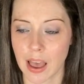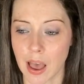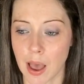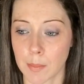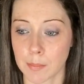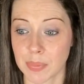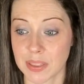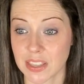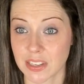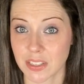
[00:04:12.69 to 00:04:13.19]

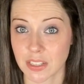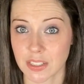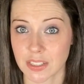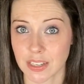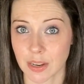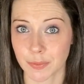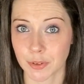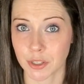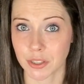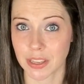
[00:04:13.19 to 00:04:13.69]
But this is
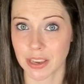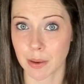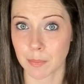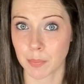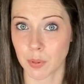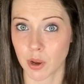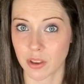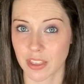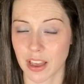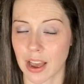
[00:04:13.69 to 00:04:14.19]
definitely a
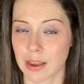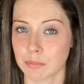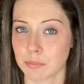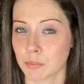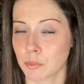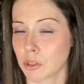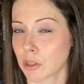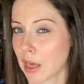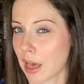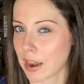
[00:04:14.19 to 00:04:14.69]
book that I'm
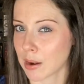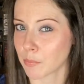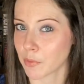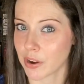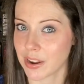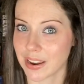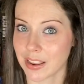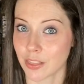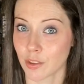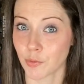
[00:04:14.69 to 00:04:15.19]
glad I'm
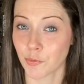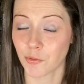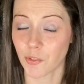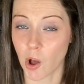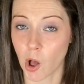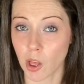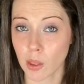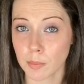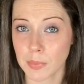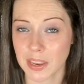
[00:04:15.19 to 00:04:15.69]
reading in the
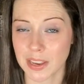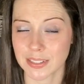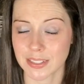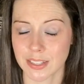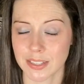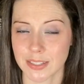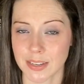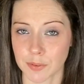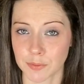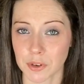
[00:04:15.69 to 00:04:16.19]
fall because it's
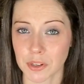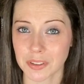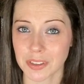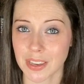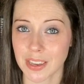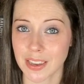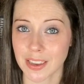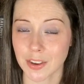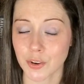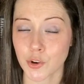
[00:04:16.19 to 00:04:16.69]

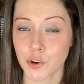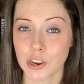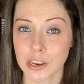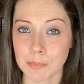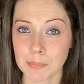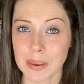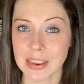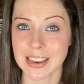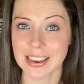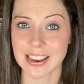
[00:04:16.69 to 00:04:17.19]
definitely
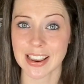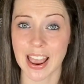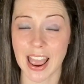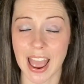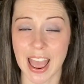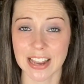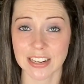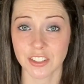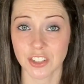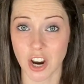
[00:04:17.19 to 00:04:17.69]
creepy
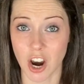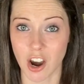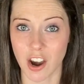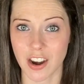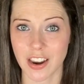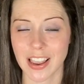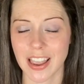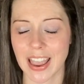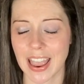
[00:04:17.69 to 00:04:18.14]
and dark,